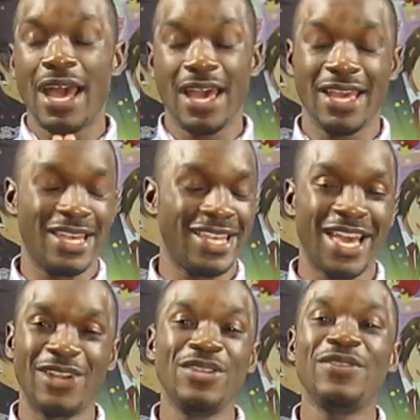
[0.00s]
I
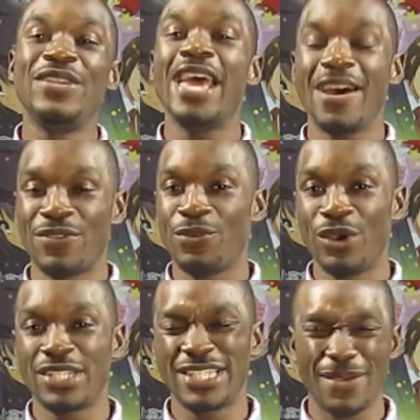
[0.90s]
don't even have the
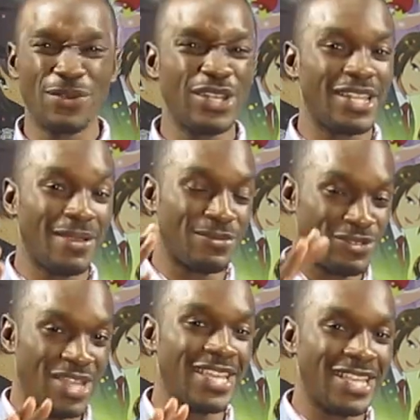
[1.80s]
words to say. I'm
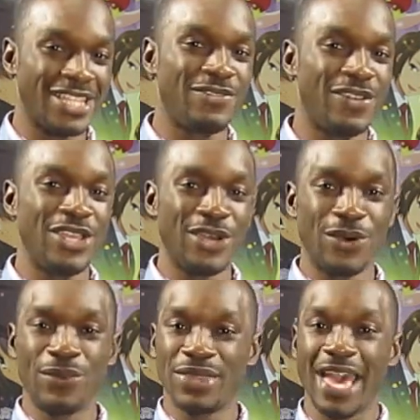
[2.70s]
trying to get this
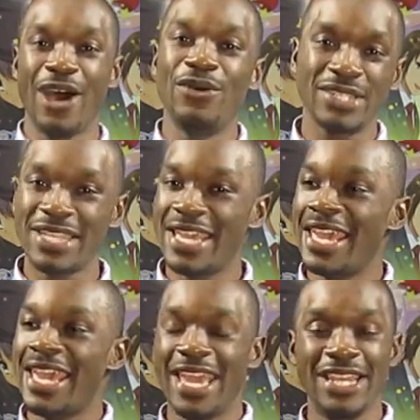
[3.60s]
video without
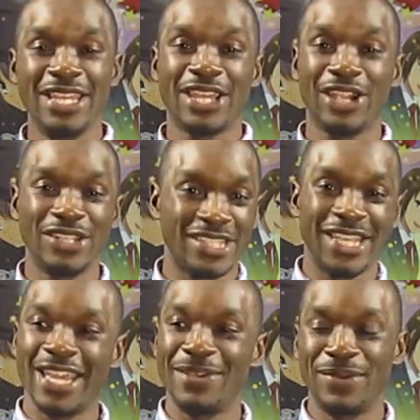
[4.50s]
any
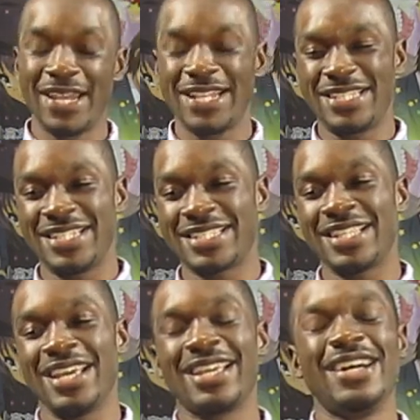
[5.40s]
cursing, but it's just
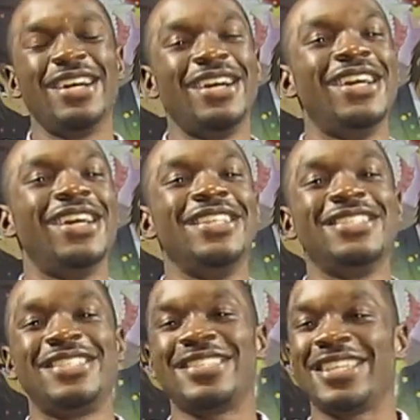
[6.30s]
like,
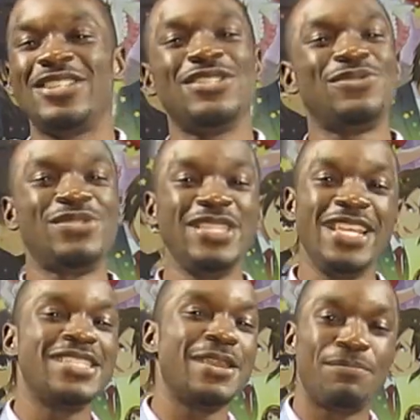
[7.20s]
it's just like you
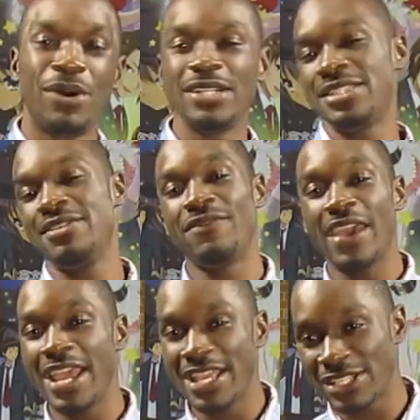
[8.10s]
need to get punched in the
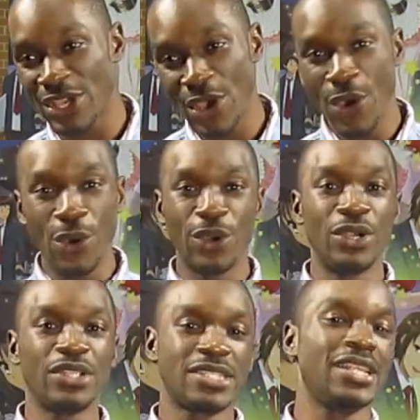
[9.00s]
face,
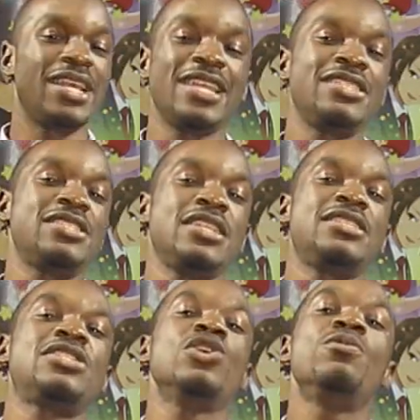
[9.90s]
or like
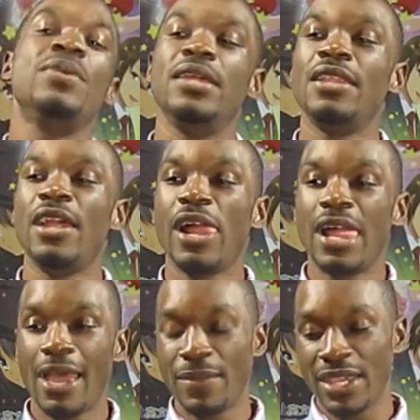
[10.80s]
it's stupid.
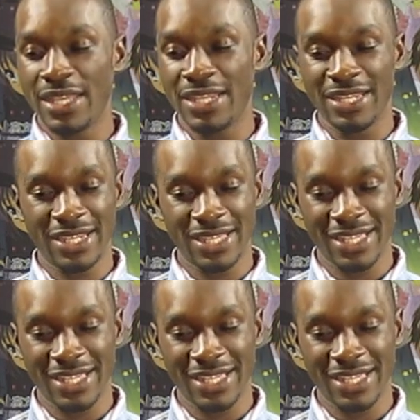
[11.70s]
I mean,